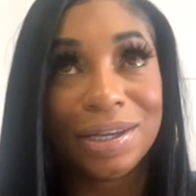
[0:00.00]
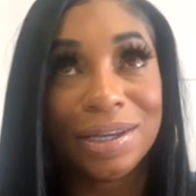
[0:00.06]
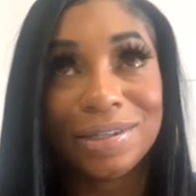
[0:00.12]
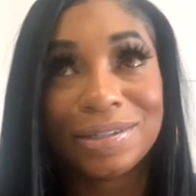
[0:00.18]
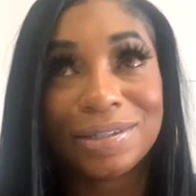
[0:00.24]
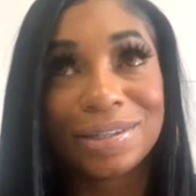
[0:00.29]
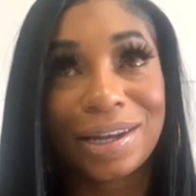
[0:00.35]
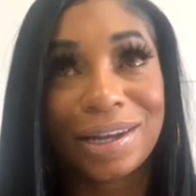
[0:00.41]

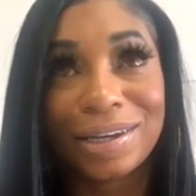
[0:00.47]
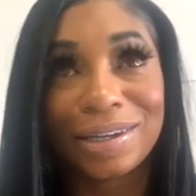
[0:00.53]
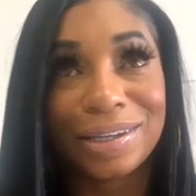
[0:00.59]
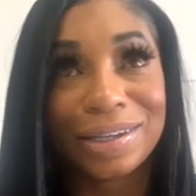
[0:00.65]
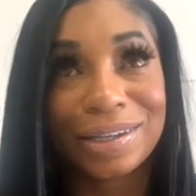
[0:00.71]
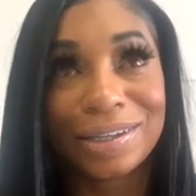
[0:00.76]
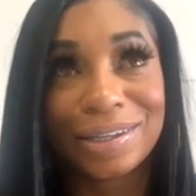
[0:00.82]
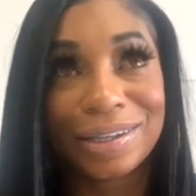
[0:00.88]
it's
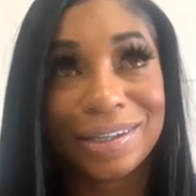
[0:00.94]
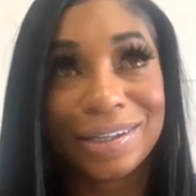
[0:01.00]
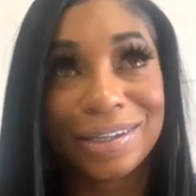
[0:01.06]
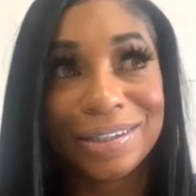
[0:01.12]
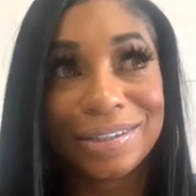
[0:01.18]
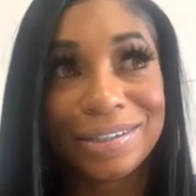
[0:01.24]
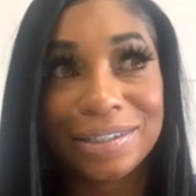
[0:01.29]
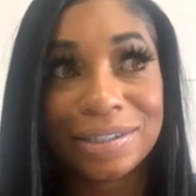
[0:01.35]
like
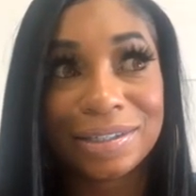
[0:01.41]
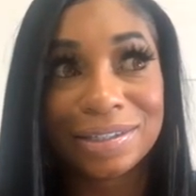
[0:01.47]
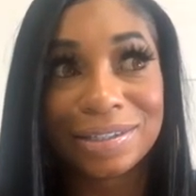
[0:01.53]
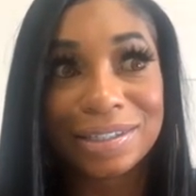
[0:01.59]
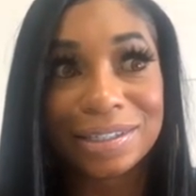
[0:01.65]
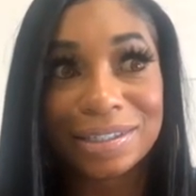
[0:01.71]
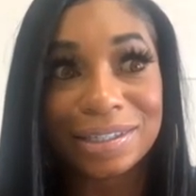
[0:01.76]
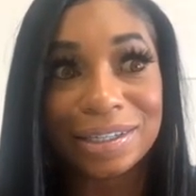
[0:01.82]
this
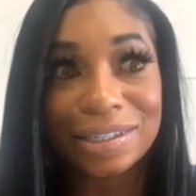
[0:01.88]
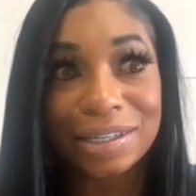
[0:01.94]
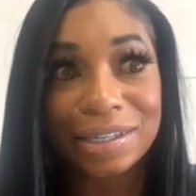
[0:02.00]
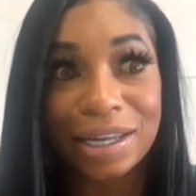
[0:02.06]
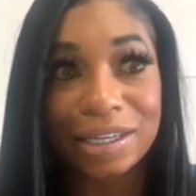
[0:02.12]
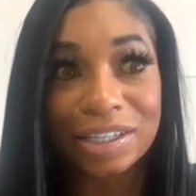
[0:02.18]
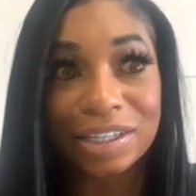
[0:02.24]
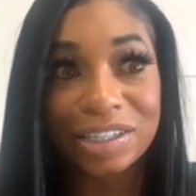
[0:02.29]
is just it's
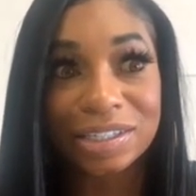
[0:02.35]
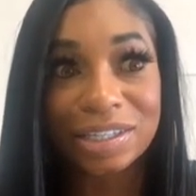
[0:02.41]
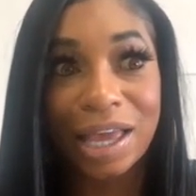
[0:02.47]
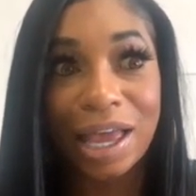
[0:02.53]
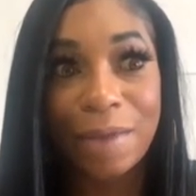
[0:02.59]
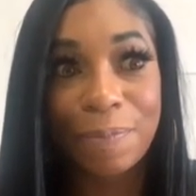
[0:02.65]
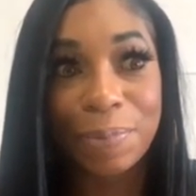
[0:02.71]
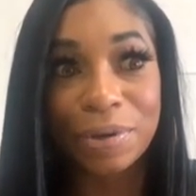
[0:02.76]
like it
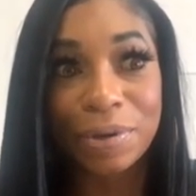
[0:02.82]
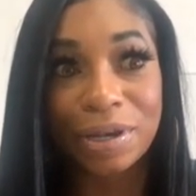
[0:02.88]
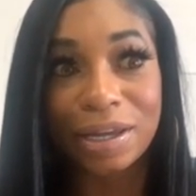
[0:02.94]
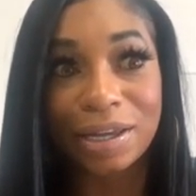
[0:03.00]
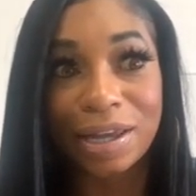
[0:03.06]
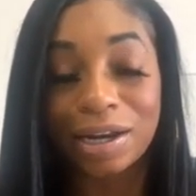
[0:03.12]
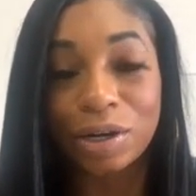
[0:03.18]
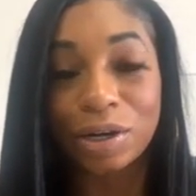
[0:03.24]
just happened
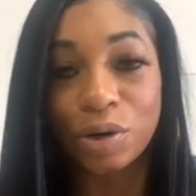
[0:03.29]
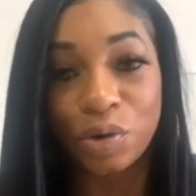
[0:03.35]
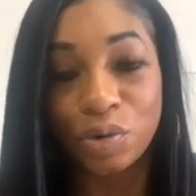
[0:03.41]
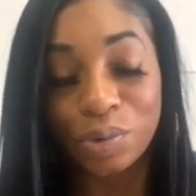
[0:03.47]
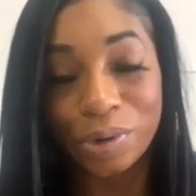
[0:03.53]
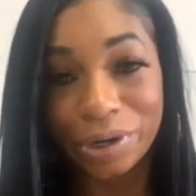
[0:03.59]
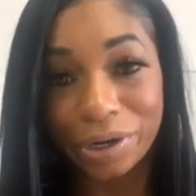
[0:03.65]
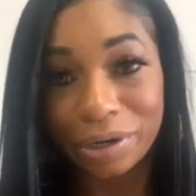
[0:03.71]
like out of
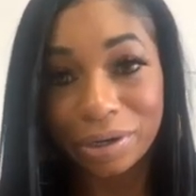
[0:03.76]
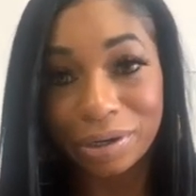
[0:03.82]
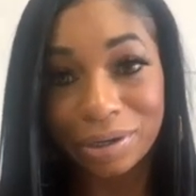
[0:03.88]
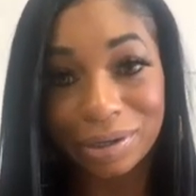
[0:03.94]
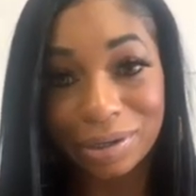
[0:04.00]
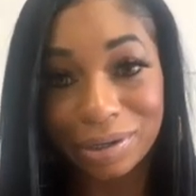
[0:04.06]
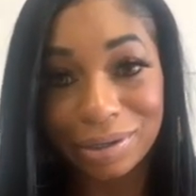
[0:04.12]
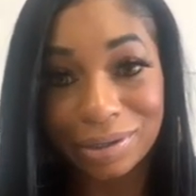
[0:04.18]
nowhere.